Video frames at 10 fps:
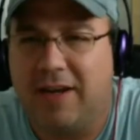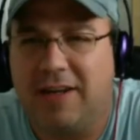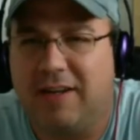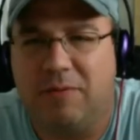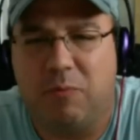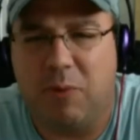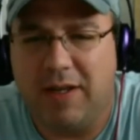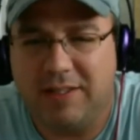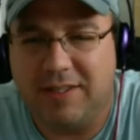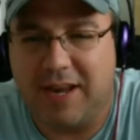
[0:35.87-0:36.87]
a
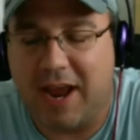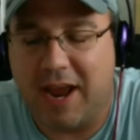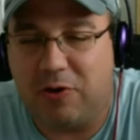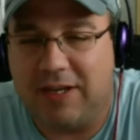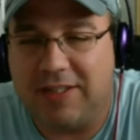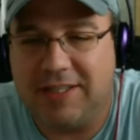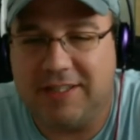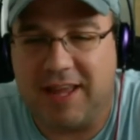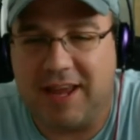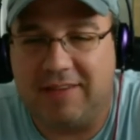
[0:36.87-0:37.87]
Wednesday. How crazy is
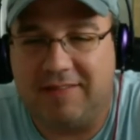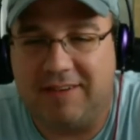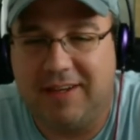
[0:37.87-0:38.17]
that?